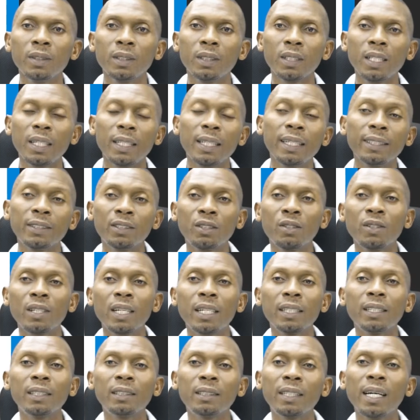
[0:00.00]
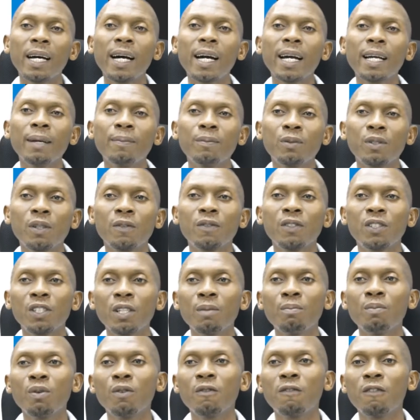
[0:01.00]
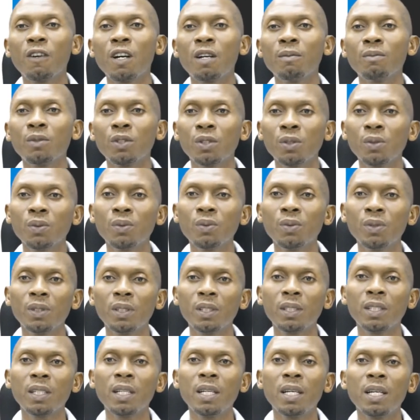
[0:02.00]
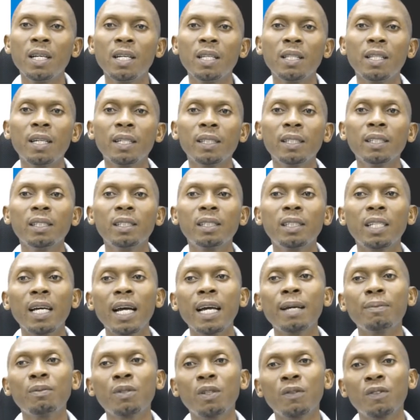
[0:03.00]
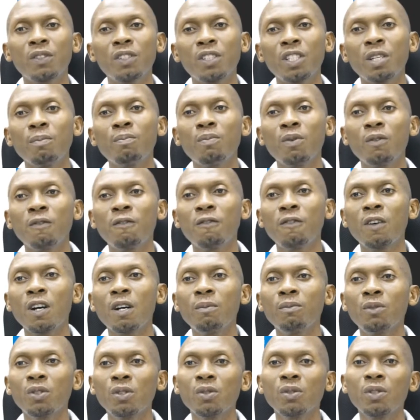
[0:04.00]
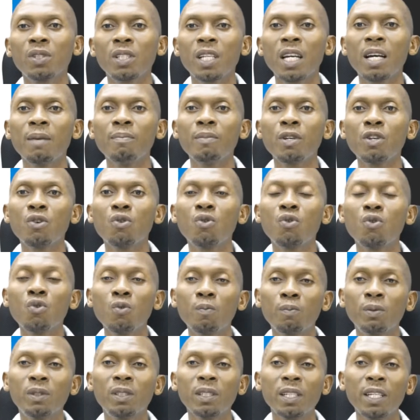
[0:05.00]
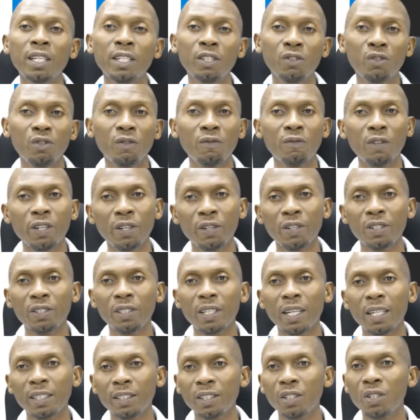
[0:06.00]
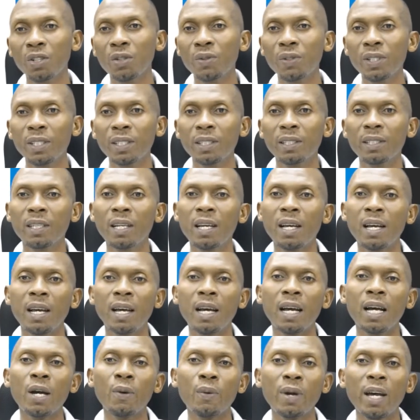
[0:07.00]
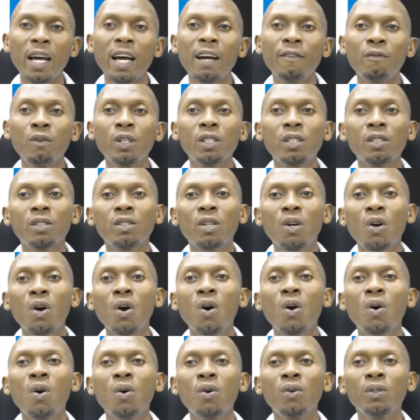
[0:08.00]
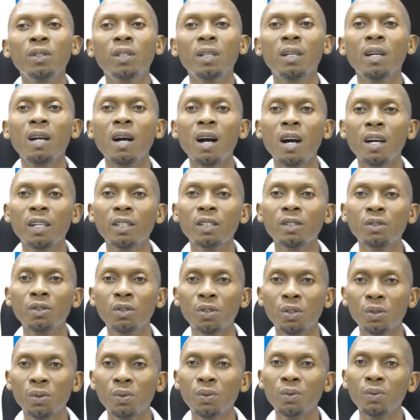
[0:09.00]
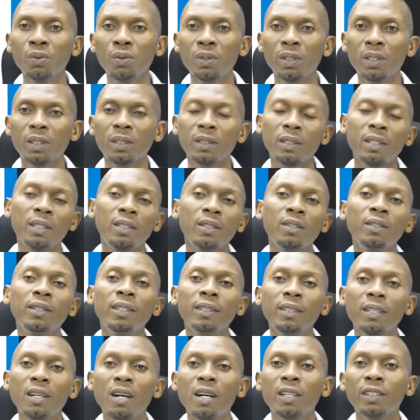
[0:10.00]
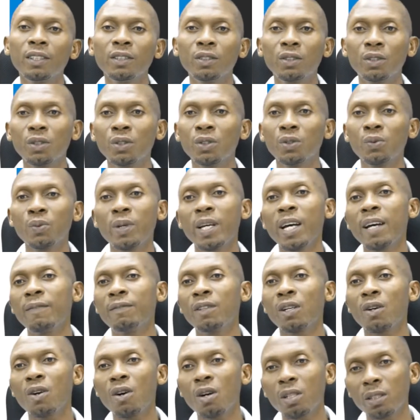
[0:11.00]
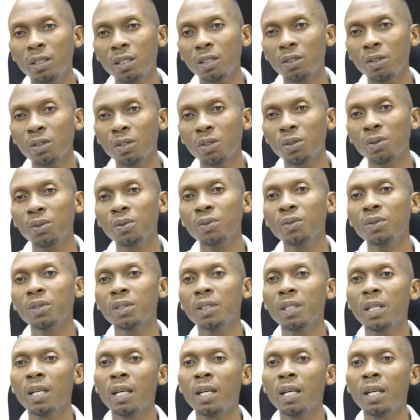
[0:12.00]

Now let's look at the types of simple farm tools. Now these types of simple farm tools can be grouped into various categories and we have what is called the garden tools and under the garden tools we have the cutting tools